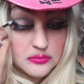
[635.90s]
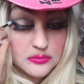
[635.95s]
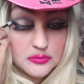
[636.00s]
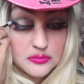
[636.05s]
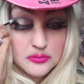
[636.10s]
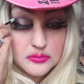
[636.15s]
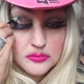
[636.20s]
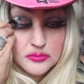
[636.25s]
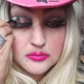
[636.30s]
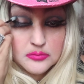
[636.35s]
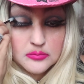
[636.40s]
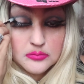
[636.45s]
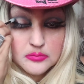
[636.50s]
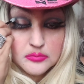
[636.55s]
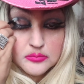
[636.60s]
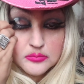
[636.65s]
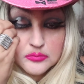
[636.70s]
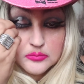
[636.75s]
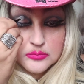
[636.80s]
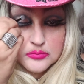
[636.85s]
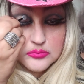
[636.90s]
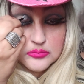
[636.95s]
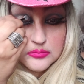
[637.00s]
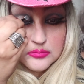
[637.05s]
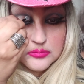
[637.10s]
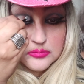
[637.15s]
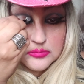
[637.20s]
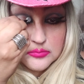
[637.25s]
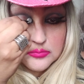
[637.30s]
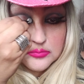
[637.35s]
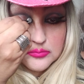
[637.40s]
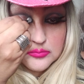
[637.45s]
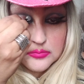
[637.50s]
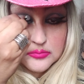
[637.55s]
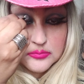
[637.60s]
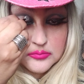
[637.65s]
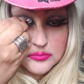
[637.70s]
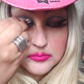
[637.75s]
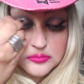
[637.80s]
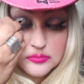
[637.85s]

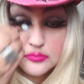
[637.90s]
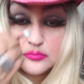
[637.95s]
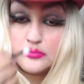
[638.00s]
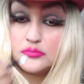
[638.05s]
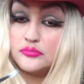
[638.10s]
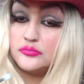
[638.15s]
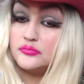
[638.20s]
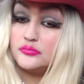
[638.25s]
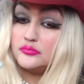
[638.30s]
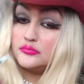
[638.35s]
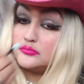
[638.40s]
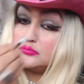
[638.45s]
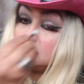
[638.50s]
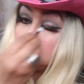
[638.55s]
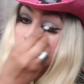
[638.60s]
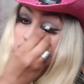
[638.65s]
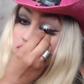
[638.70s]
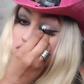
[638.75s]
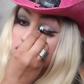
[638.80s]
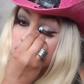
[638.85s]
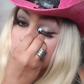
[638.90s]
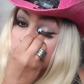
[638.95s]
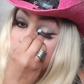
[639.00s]
(silence)